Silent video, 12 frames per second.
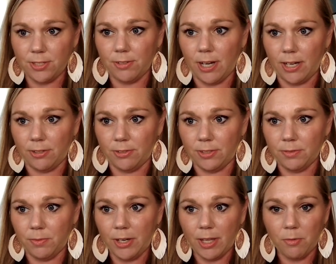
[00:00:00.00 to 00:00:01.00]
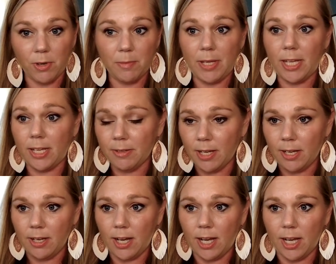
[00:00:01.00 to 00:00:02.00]
around where they want to be,
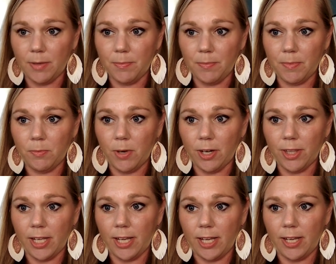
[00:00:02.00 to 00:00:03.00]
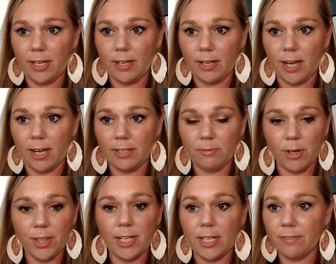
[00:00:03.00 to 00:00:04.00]
where they
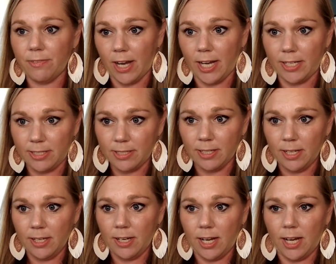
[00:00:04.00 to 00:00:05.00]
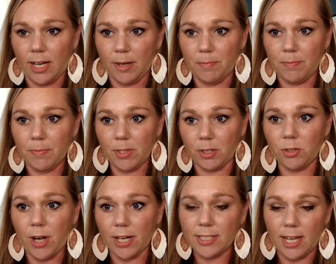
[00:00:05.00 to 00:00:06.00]
need to find the
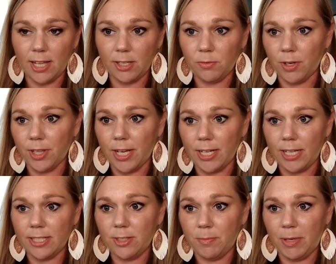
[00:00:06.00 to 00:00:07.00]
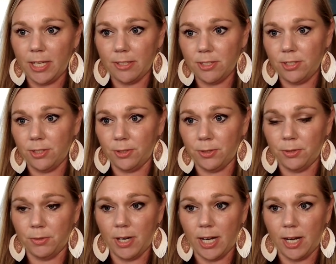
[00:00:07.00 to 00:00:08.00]
correct talent, where they need to be
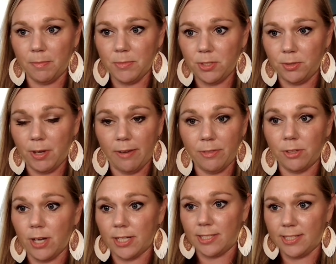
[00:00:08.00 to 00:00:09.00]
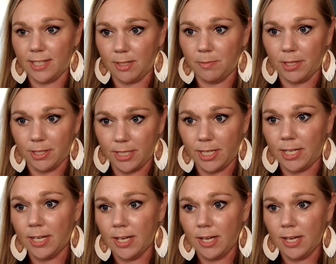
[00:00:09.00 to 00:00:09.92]
to have the correct sustainability